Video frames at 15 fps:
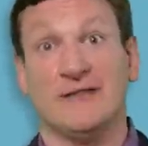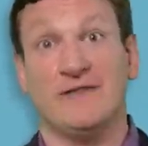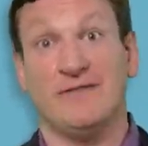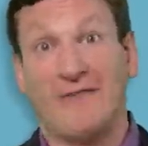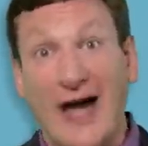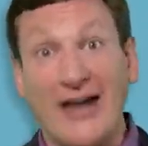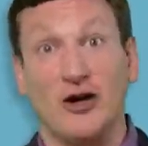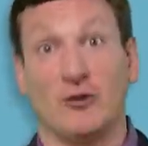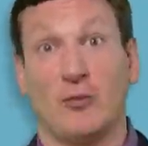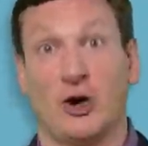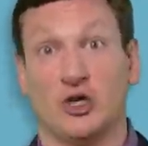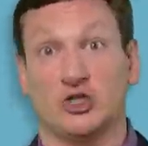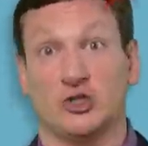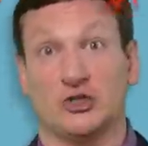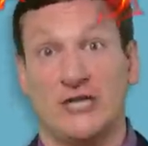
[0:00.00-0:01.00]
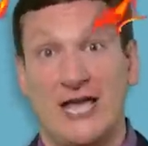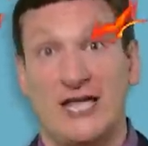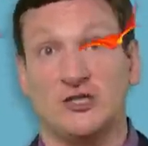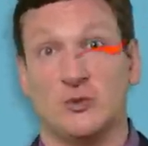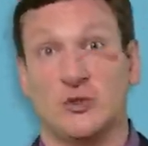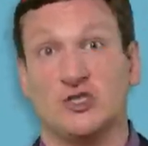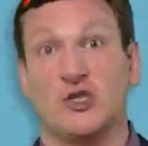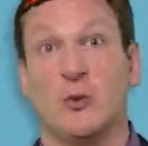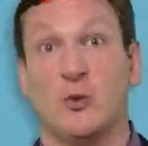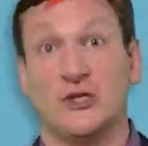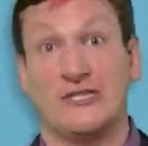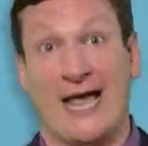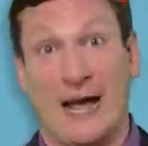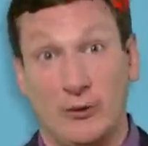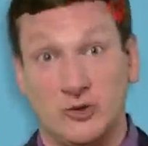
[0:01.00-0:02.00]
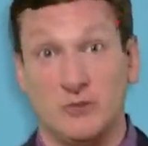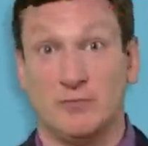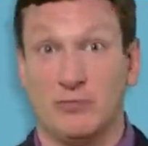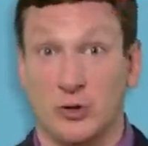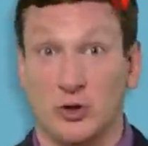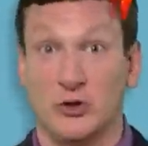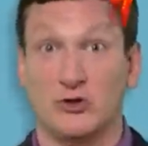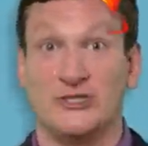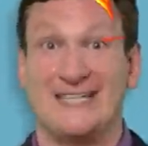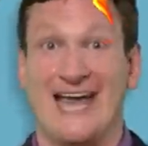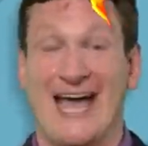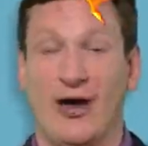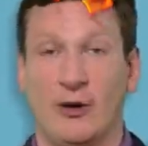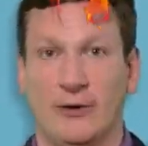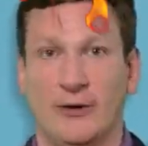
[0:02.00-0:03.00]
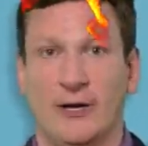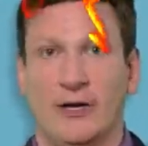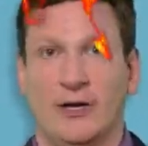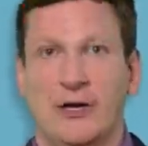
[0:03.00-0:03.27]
the fire marshal takes when someone's house burns down.